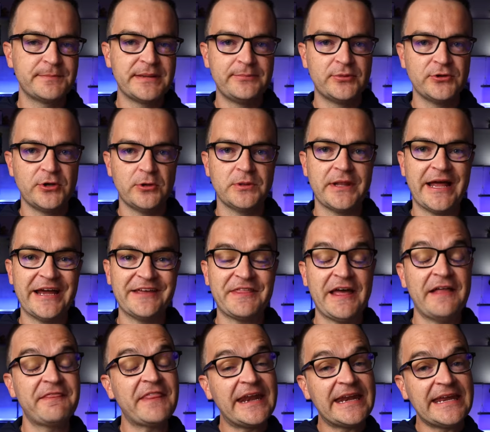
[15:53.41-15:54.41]
people don't like
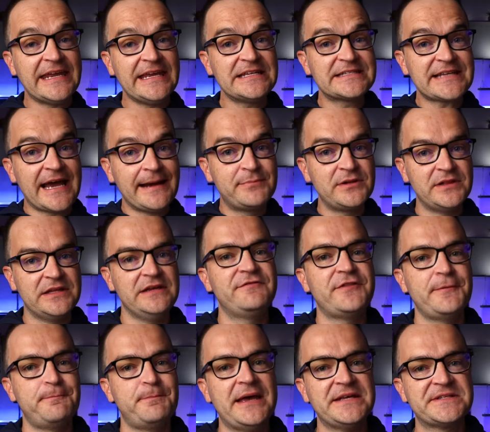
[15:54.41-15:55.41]
that. That is, I believe,
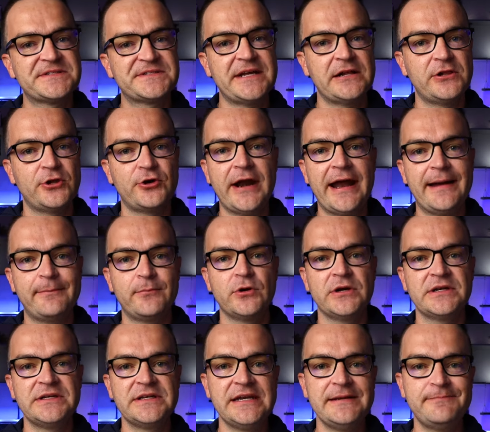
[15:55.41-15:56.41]
the best seller at
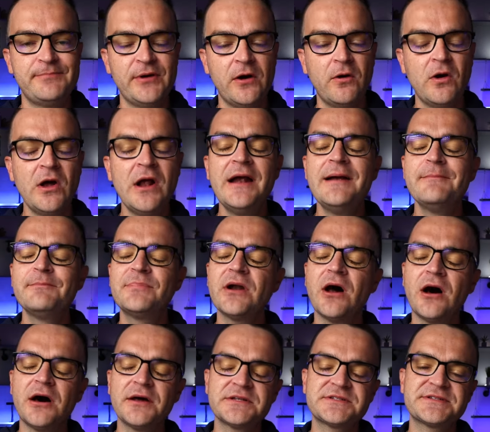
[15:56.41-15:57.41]
Marine Depot. But
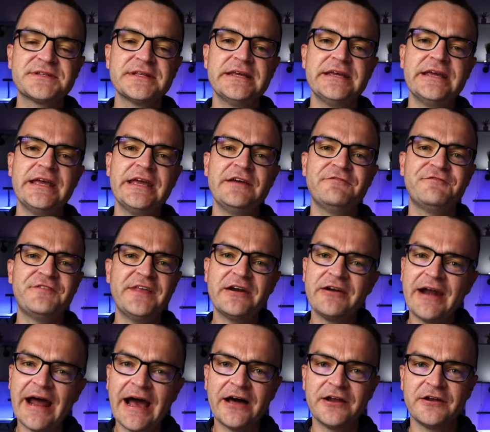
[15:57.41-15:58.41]
honestly, if
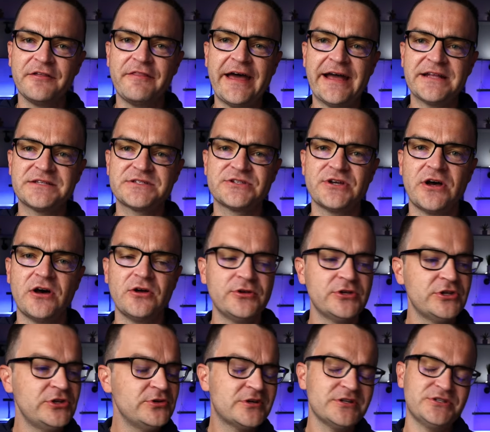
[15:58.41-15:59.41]
they're out of that salt,
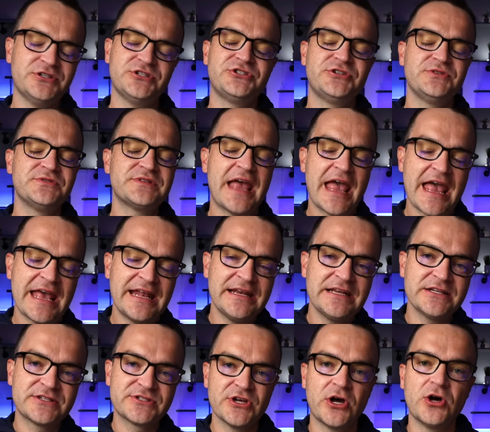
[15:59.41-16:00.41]
you can just choose
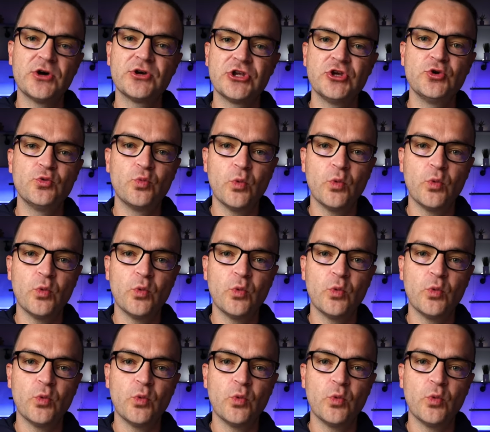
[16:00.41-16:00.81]
any salt you